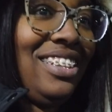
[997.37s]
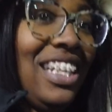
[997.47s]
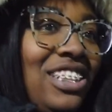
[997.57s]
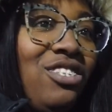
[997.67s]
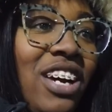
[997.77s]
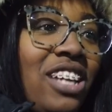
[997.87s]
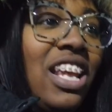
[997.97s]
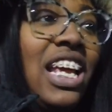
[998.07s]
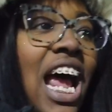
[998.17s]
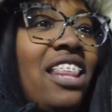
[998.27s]
That's correct.
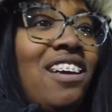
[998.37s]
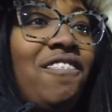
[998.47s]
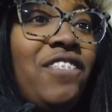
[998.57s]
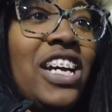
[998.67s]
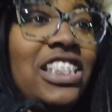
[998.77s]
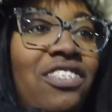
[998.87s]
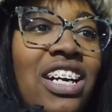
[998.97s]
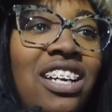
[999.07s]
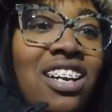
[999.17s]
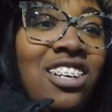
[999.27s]
They had their fans
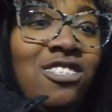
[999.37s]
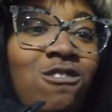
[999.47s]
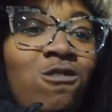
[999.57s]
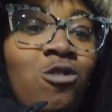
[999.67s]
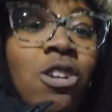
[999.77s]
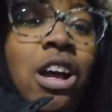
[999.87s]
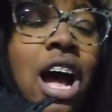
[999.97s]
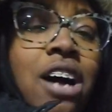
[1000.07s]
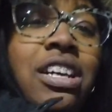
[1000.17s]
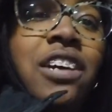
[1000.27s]
ready though.
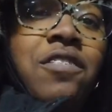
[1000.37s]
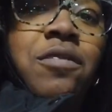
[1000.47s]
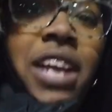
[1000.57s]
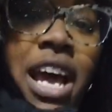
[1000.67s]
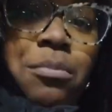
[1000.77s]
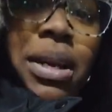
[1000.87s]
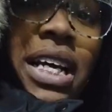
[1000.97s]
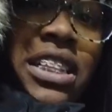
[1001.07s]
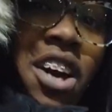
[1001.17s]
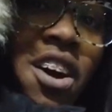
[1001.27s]
I'll give them that, but
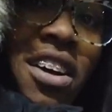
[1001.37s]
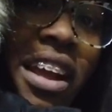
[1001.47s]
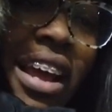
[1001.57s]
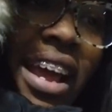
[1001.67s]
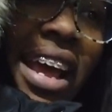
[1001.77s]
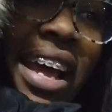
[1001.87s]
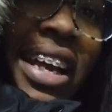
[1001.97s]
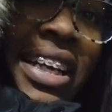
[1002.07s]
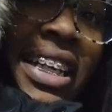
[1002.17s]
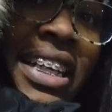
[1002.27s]
Woo. That's all they
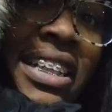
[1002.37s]
had.